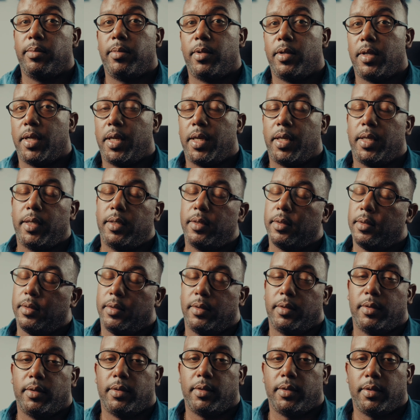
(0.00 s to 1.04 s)
boy,
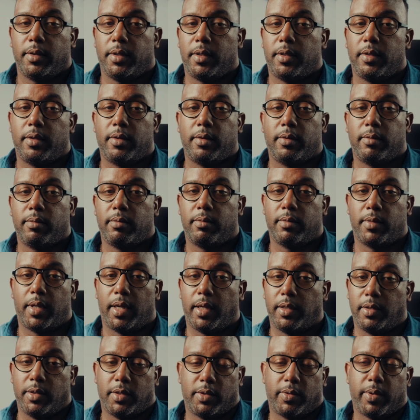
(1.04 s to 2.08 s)
I'm
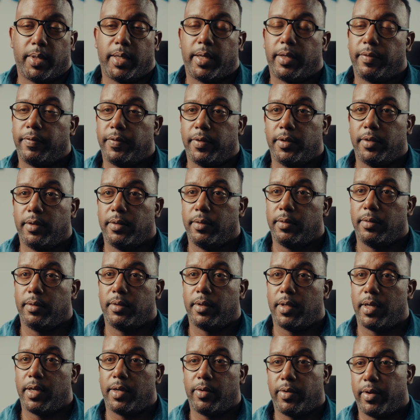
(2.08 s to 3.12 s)
going to
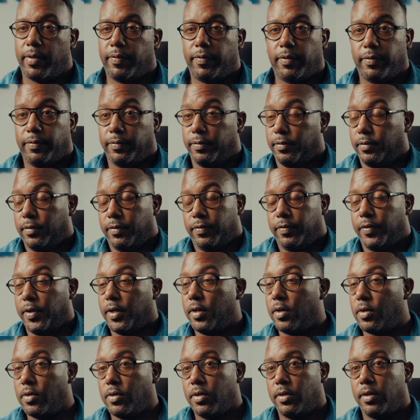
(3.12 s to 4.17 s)
have to
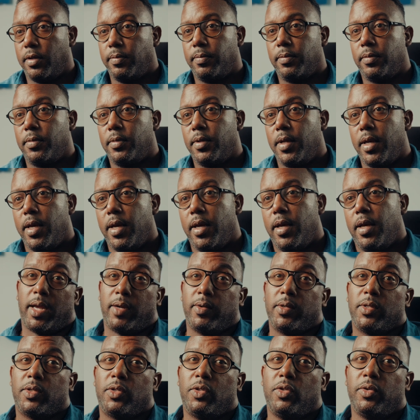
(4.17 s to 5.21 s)
figure out something. I
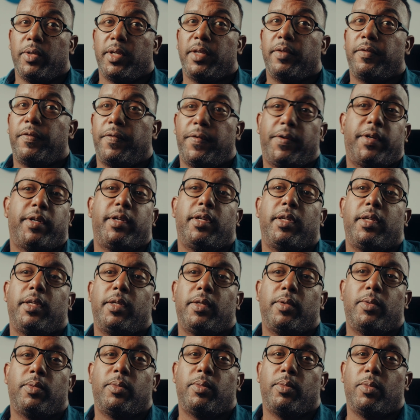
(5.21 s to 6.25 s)
was doing
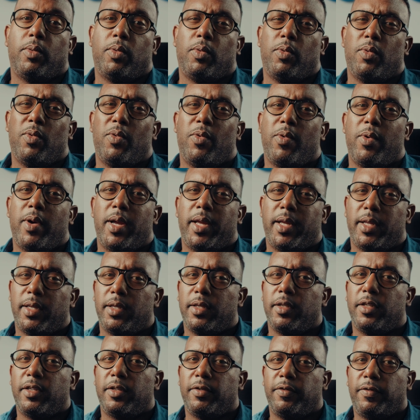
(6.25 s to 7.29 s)
fairly
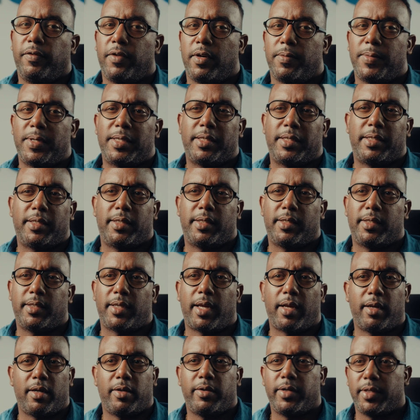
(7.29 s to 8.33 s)
well from a
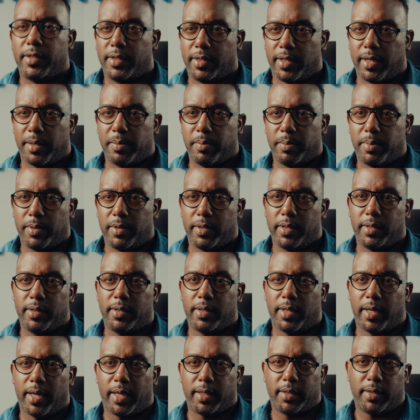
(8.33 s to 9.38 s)
salary standpoint
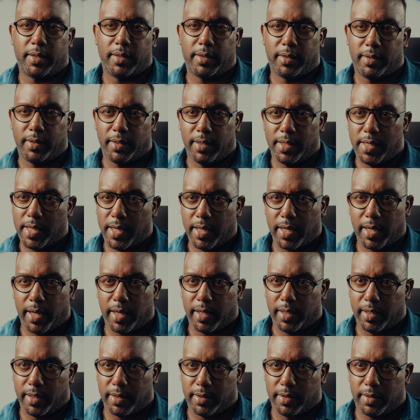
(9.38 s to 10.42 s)
at
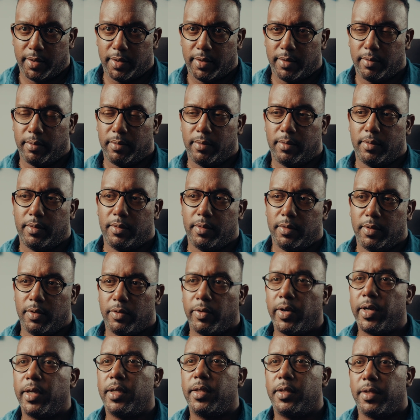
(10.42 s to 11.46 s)
AIS,
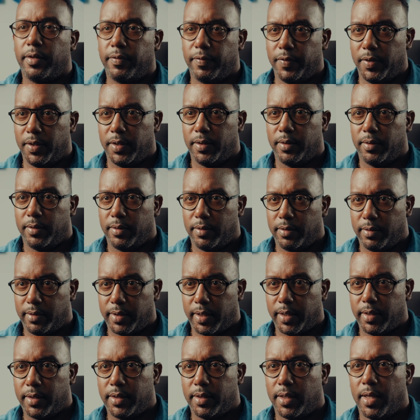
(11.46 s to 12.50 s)
relatively,
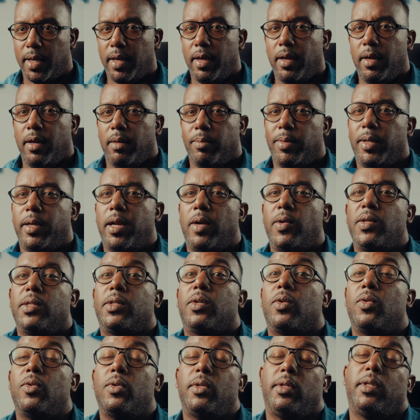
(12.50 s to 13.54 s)
right? But that was
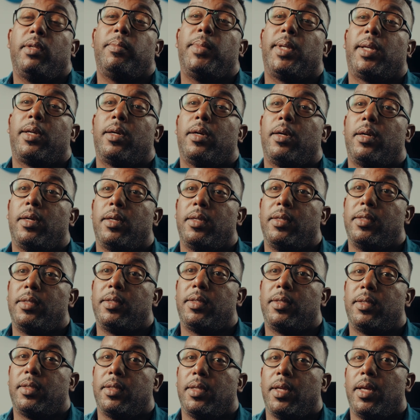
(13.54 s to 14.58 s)
only
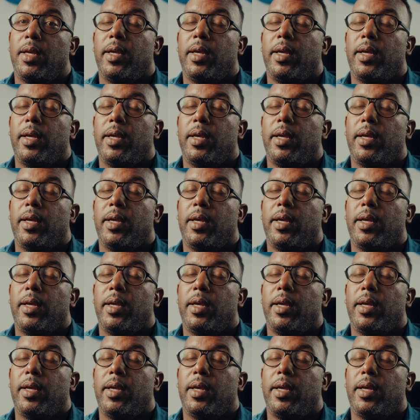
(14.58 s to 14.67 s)
because